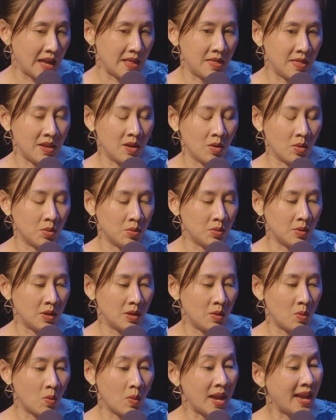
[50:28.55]
And the
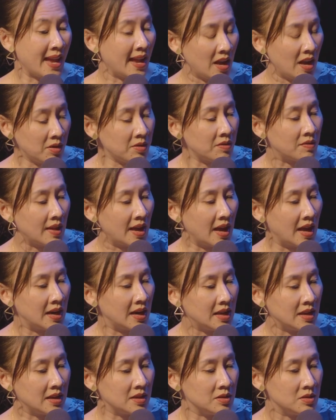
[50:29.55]
only way out of
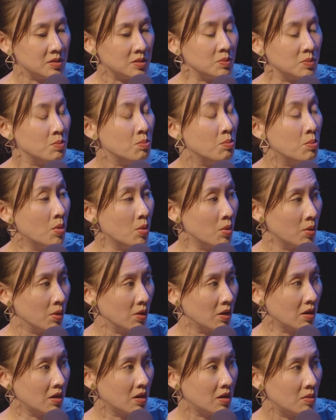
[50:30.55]
that is
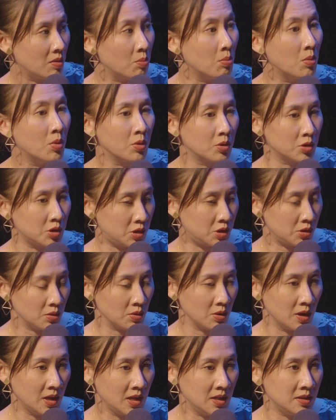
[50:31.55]
more
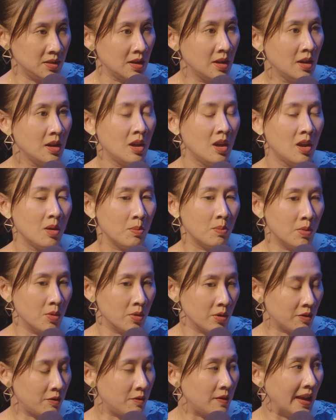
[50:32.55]
stories,
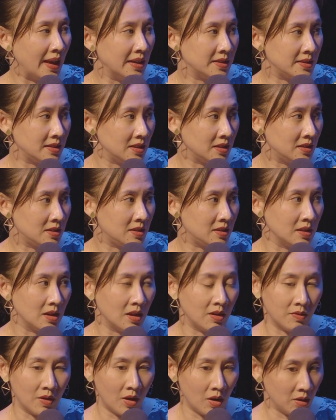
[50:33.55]
more facets
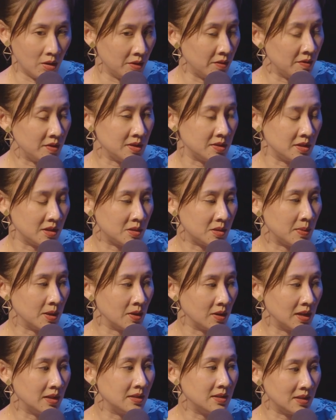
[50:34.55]
of all of these
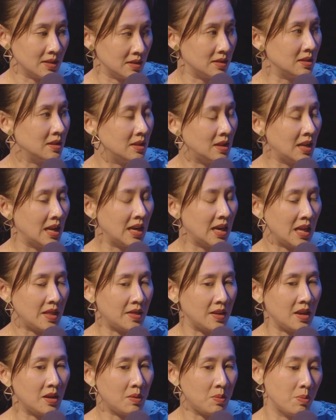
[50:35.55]
experiences. And I
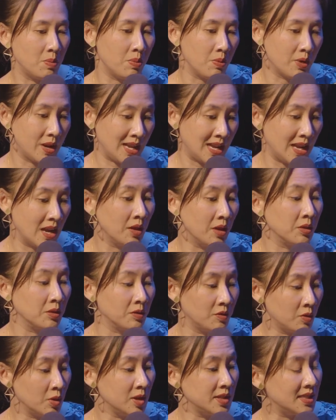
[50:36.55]
think bringing
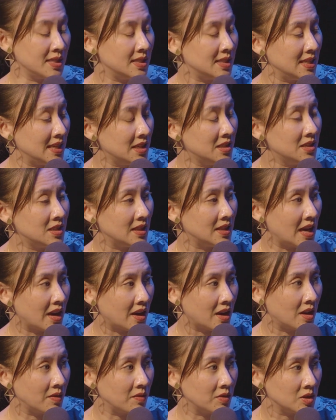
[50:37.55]
other voices into
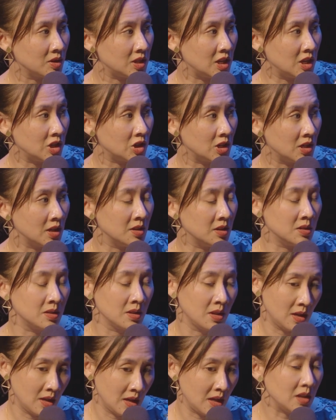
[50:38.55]
that conversation
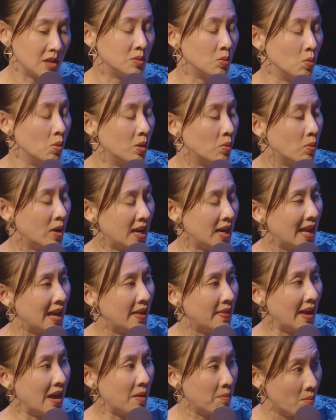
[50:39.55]
is one way to
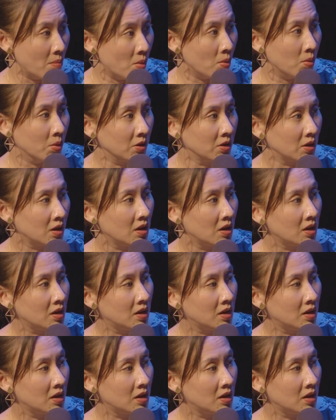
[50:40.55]
get that more.